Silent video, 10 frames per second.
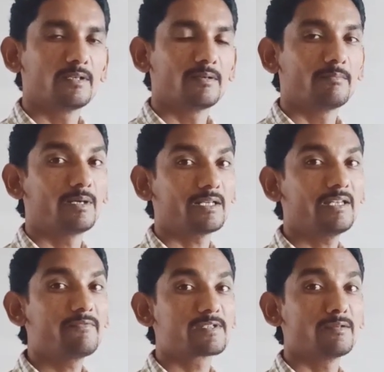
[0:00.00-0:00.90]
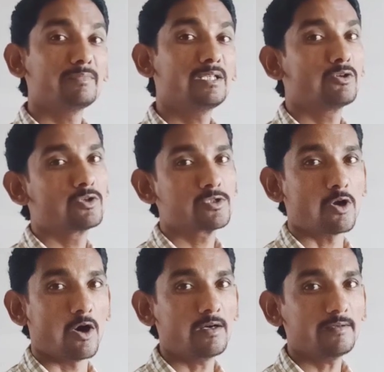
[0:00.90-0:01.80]
But if something goes
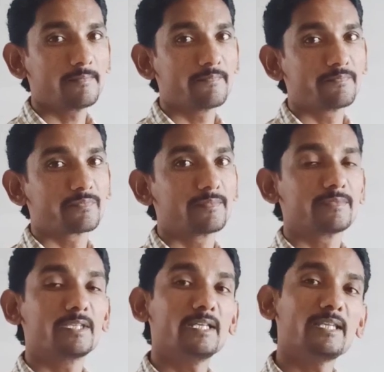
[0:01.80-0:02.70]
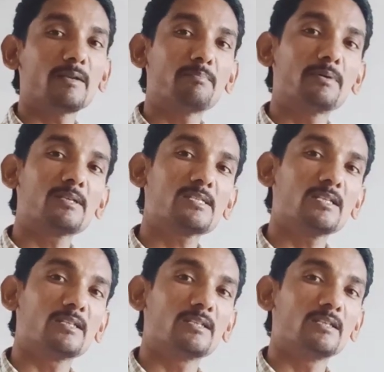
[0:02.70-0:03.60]
wrong, then that
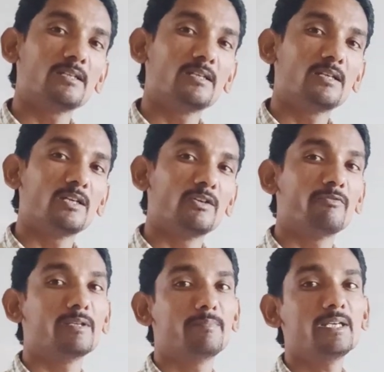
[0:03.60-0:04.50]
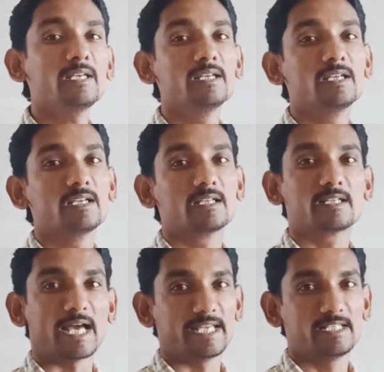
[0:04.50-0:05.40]
person will be
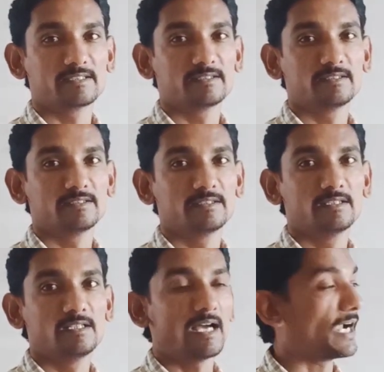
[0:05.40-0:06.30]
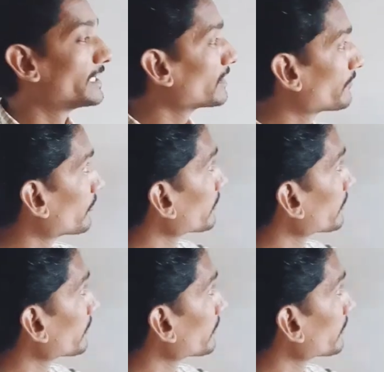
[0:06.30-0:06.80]
died. And therefore